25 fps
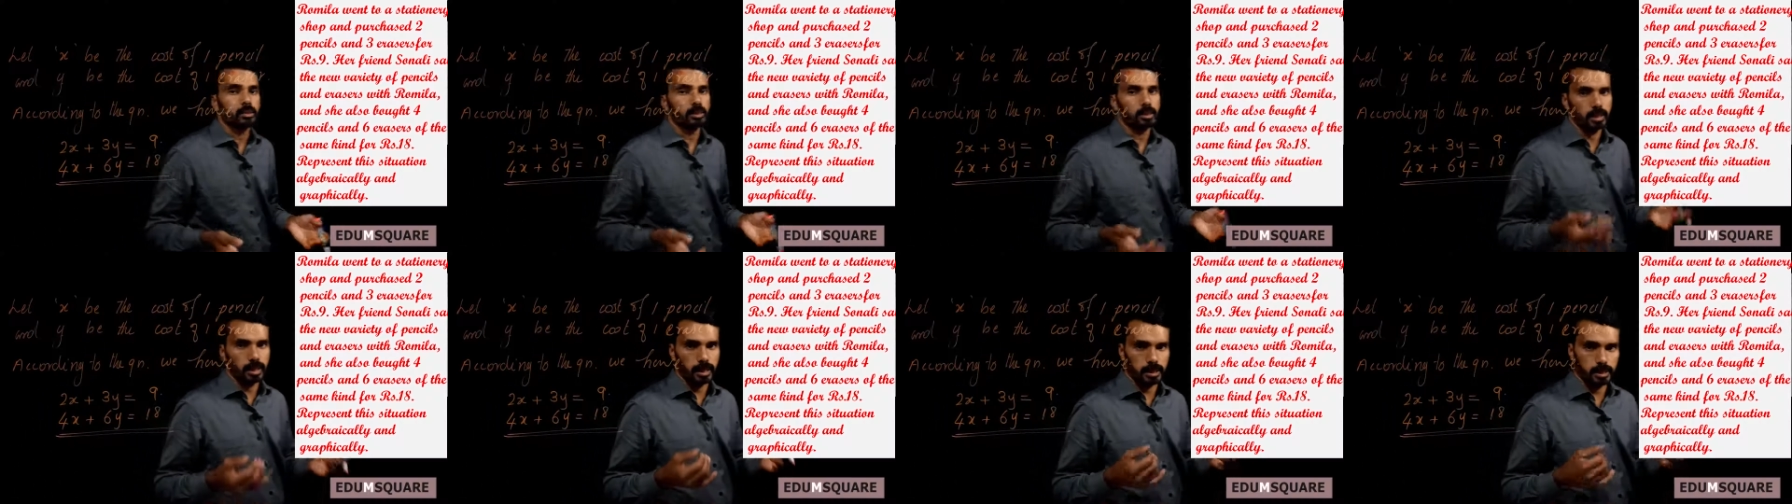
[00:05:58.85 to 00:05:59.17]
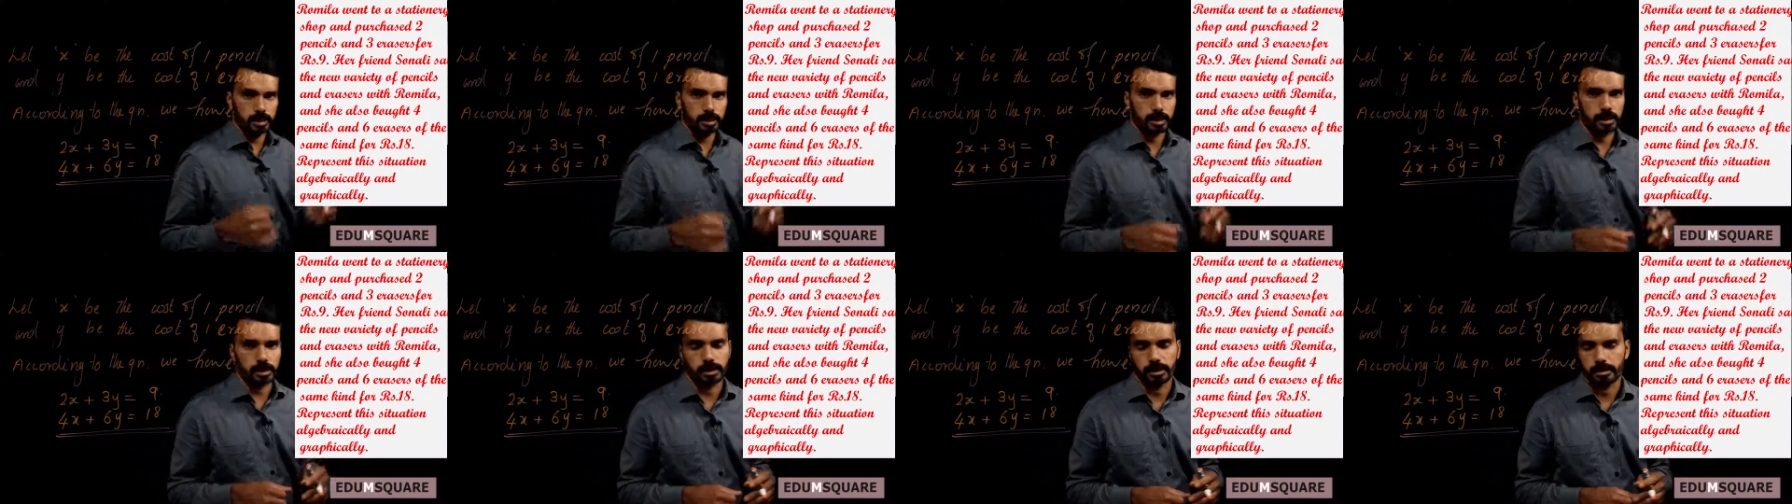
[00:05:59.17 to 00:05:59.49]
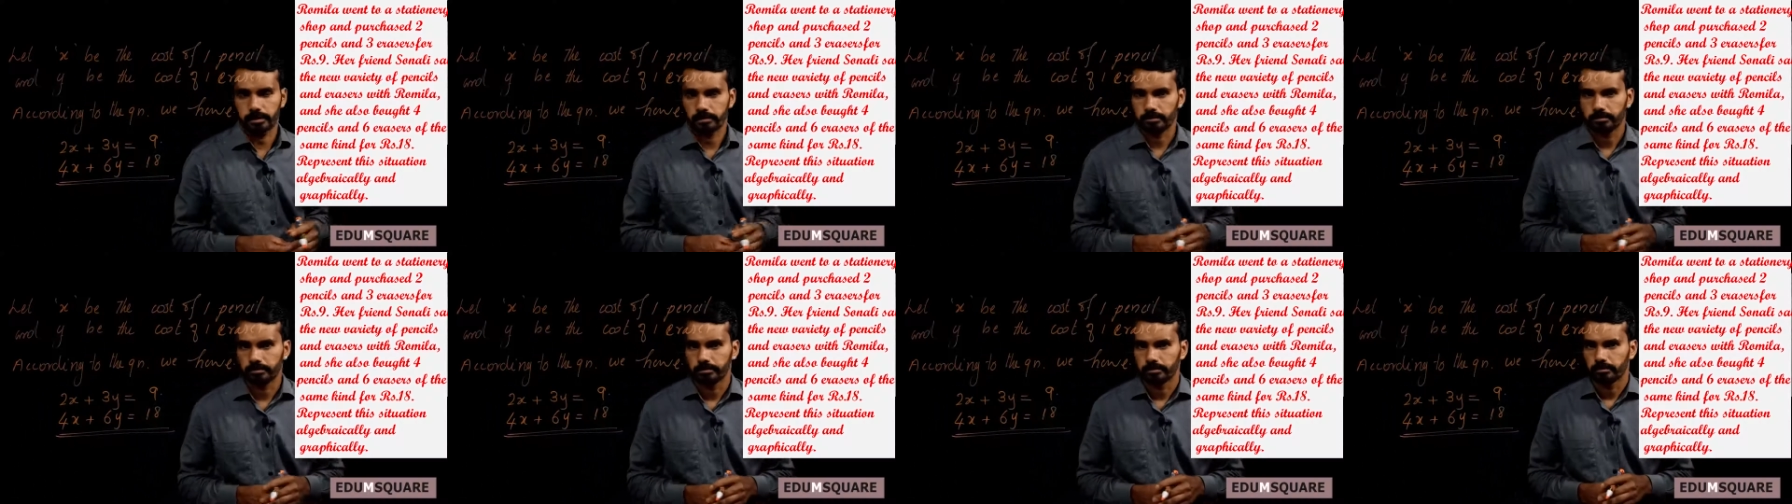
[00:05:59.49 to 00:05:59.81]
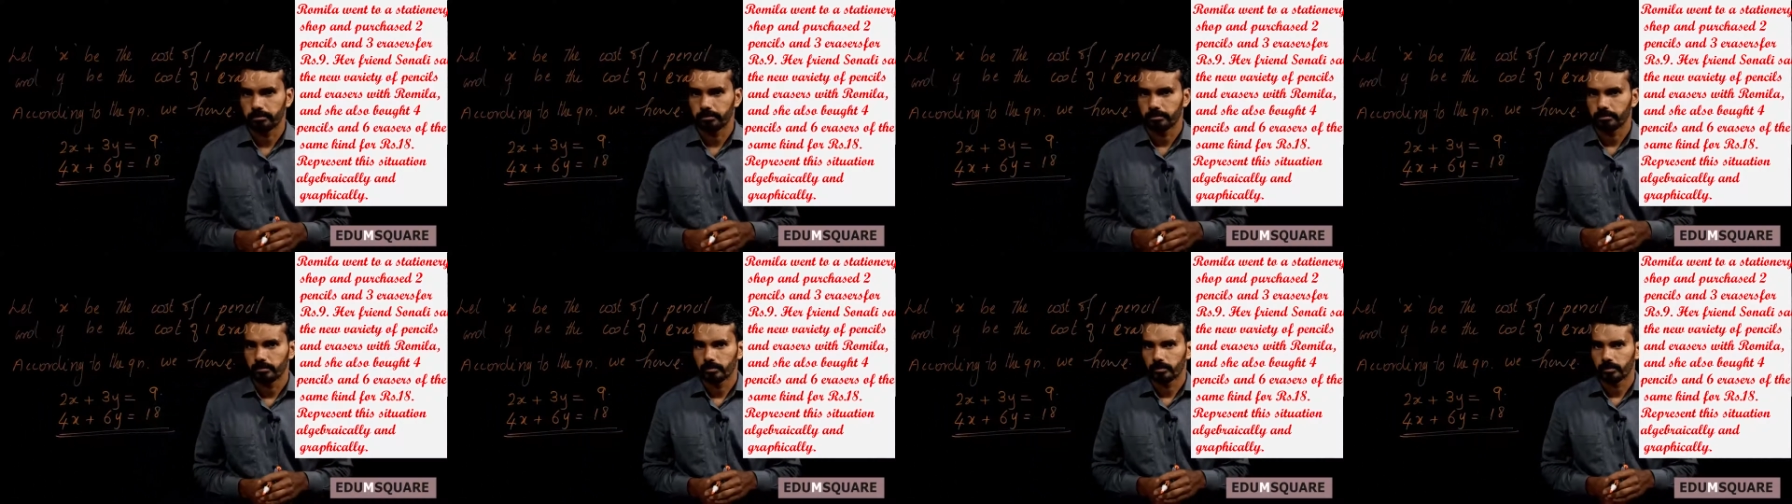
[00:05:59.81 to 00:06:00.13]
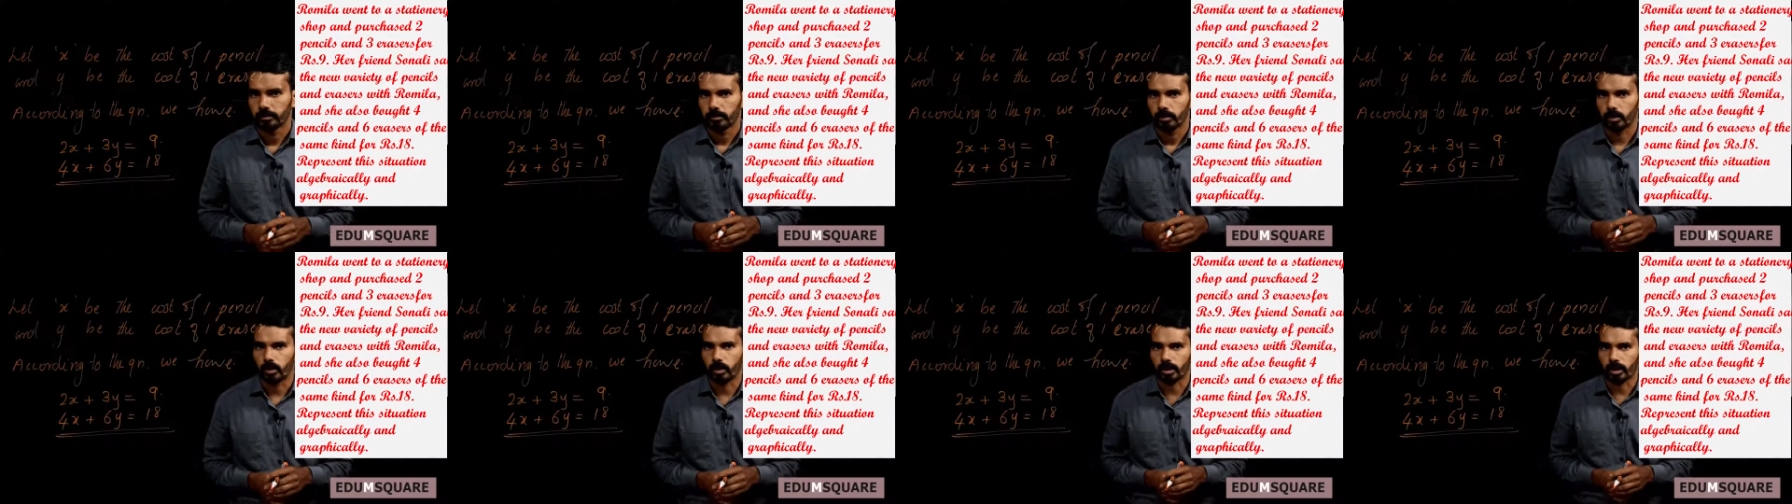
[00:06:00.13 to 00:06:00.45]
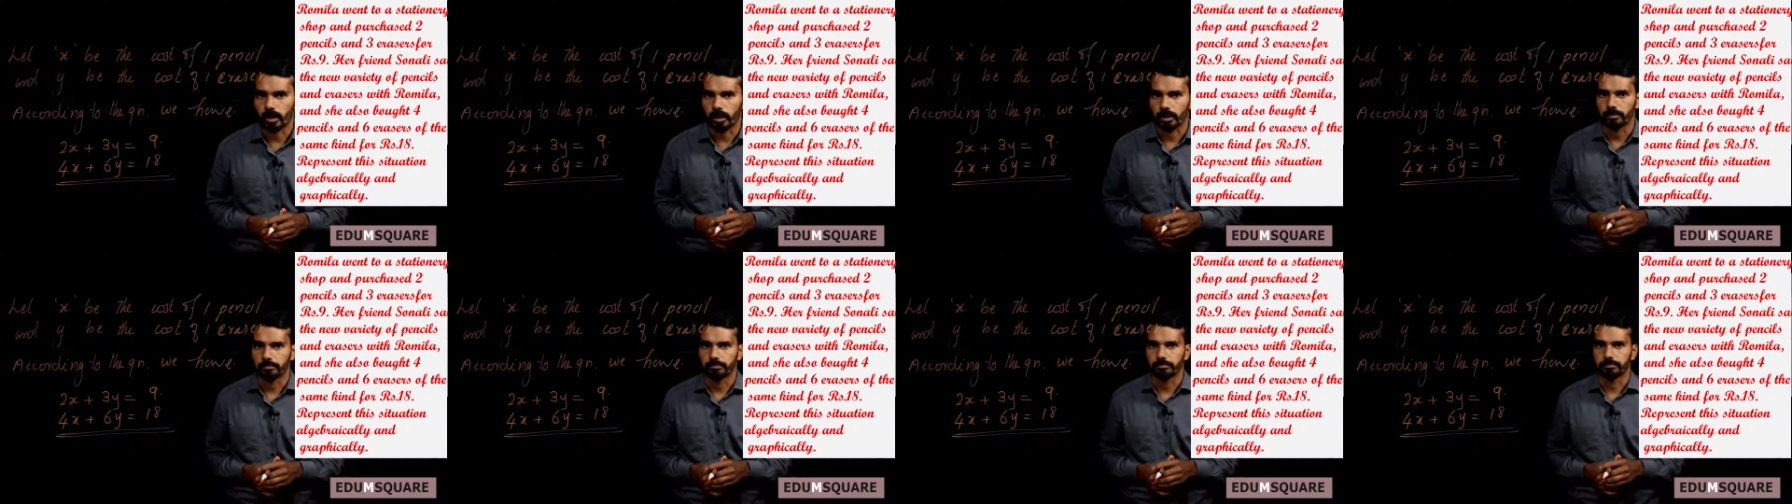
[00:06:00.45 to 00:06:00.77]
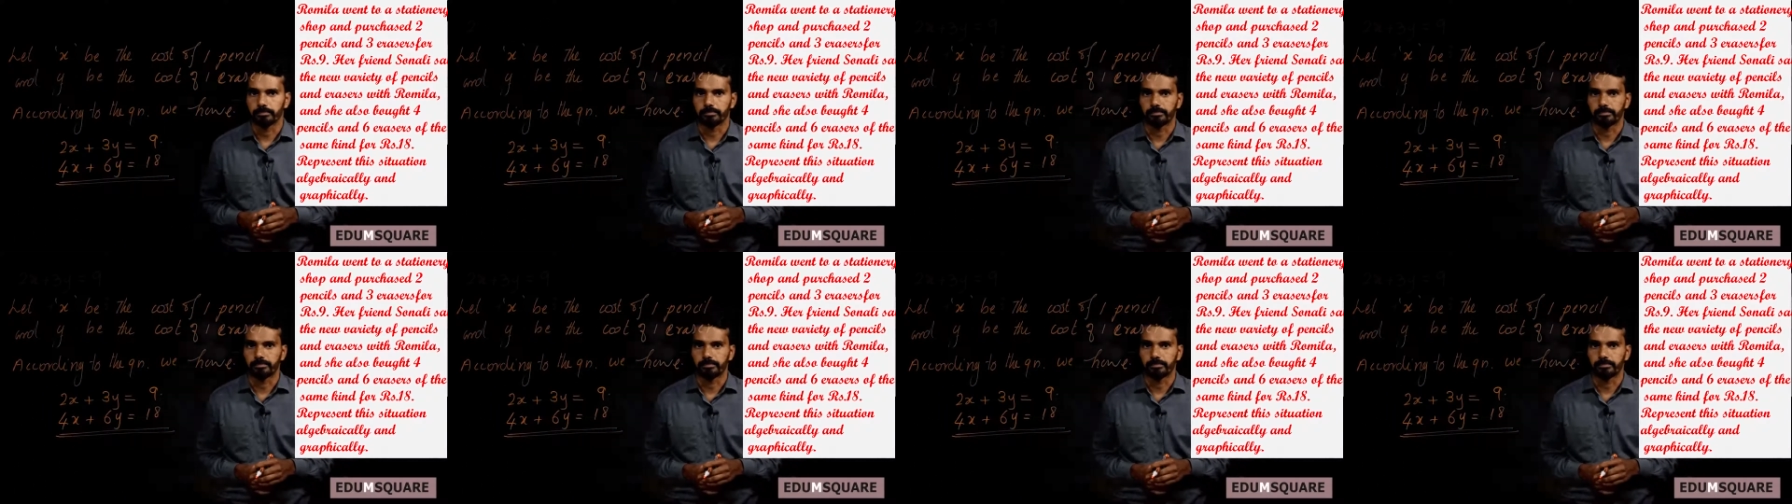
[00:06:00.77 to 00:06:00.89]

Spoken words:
18. Okay.